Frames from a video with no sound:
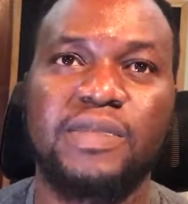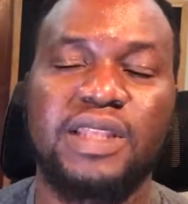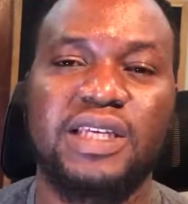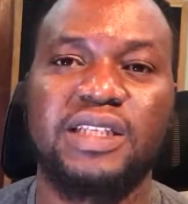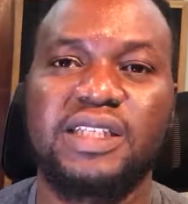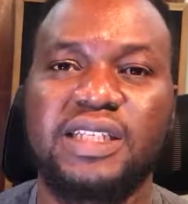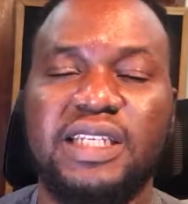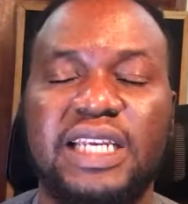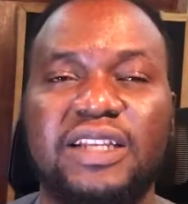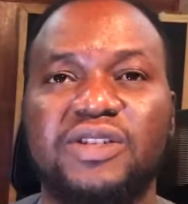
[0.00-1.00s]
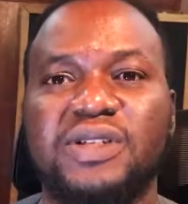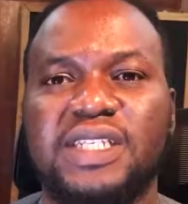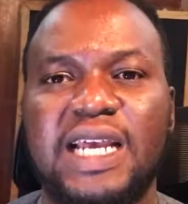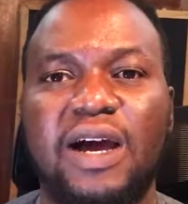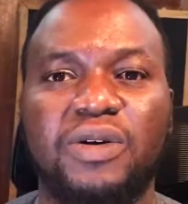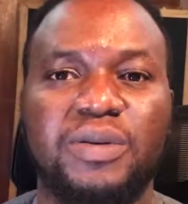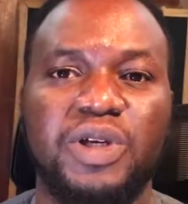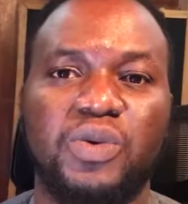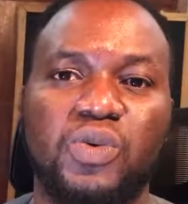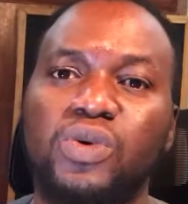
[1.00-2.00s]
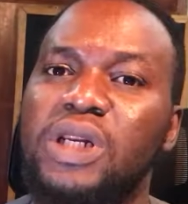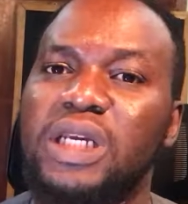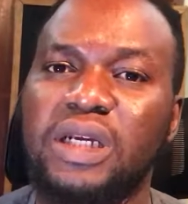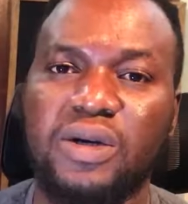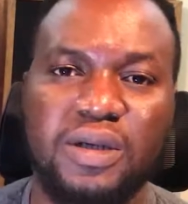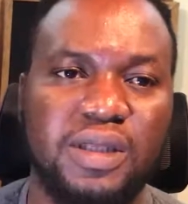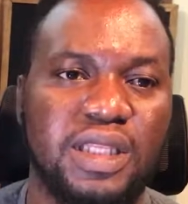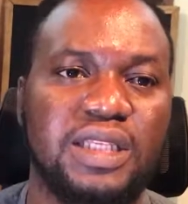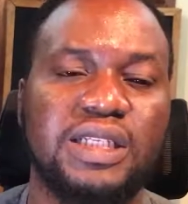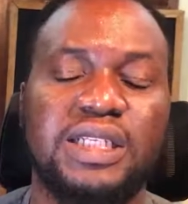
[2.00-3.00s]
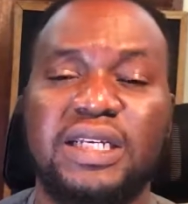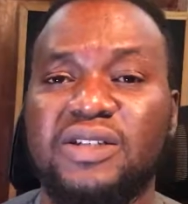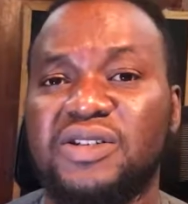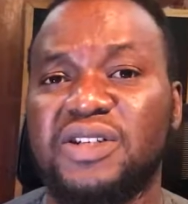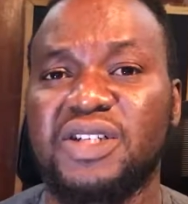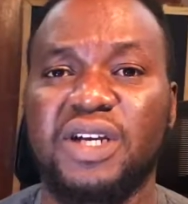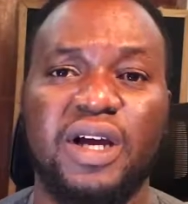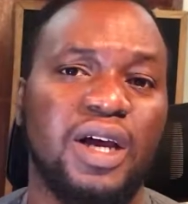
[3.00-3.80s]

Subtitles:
things tend to sound a bit woolly, or things tend to just